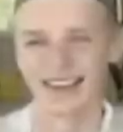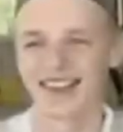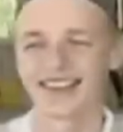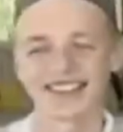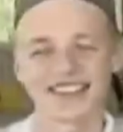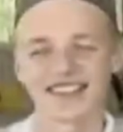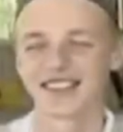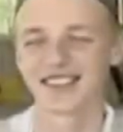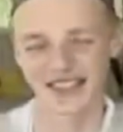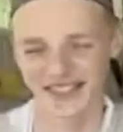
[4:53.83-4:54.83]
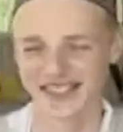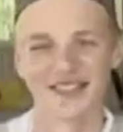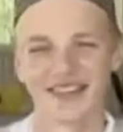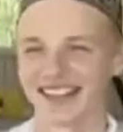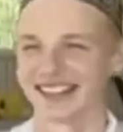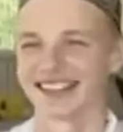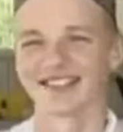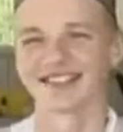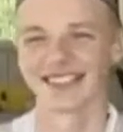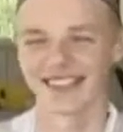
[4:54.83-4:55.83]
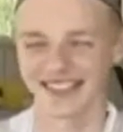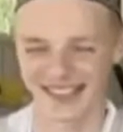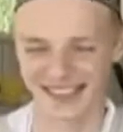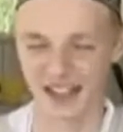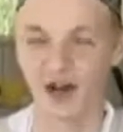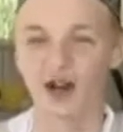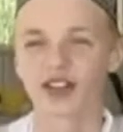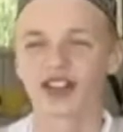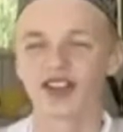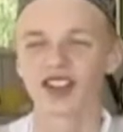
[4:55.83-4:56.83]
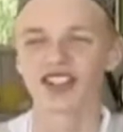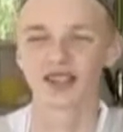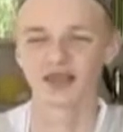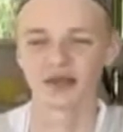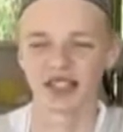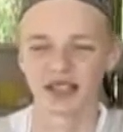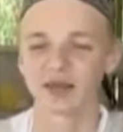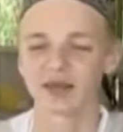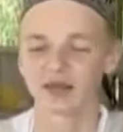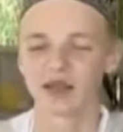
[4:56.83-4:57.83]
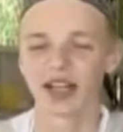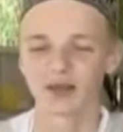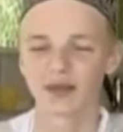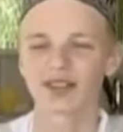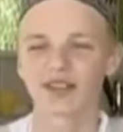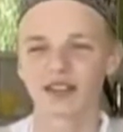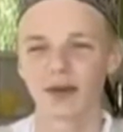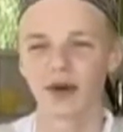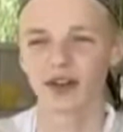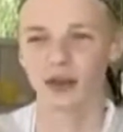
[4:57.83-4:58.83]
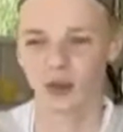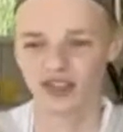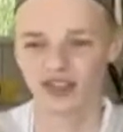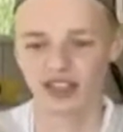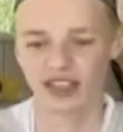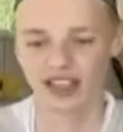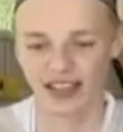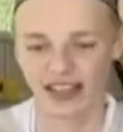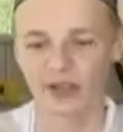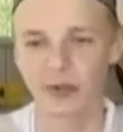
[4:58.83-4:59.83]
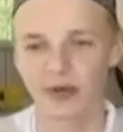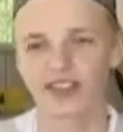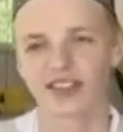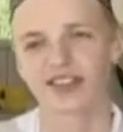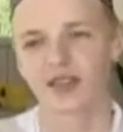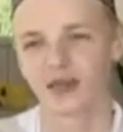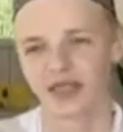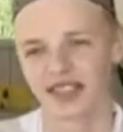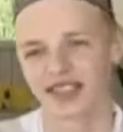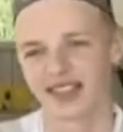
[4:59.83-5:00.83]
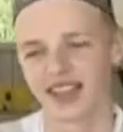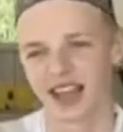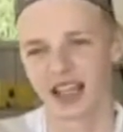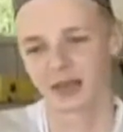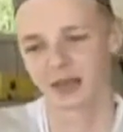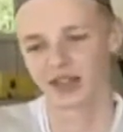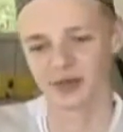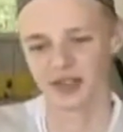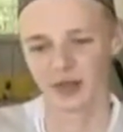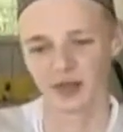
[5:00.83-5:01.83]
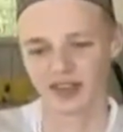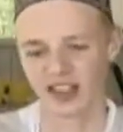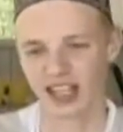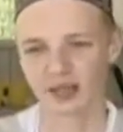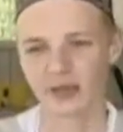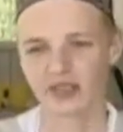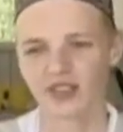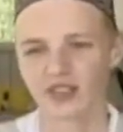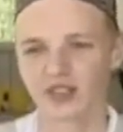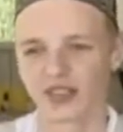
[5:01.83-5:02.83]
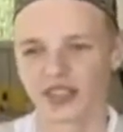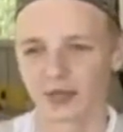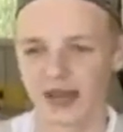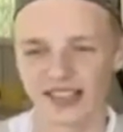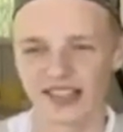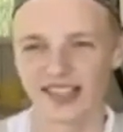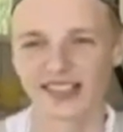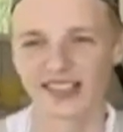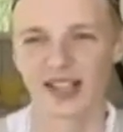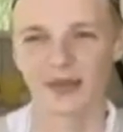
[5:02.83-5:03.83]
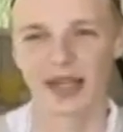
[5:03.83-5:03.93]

there's a huge amount of difference, you know. The whole idea for me to move from Brisbane to Perth was to experience this difference. In Brisbane, I was not able to practice Islam